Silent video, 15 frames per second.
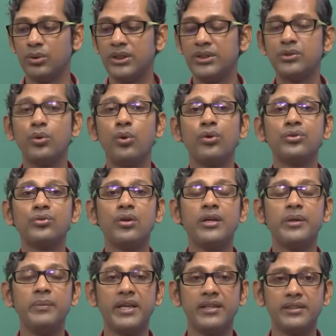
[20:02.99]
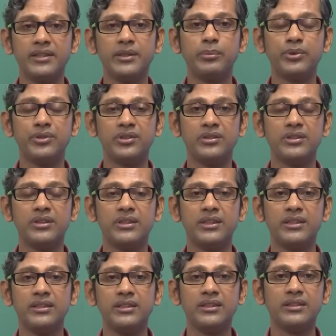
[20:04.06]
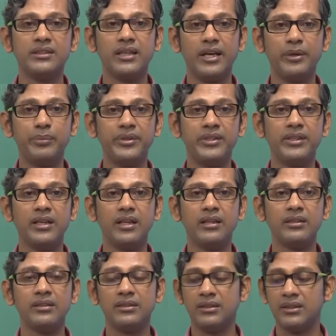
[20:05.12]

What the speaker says: this course will remain as a repository in the NPTEL,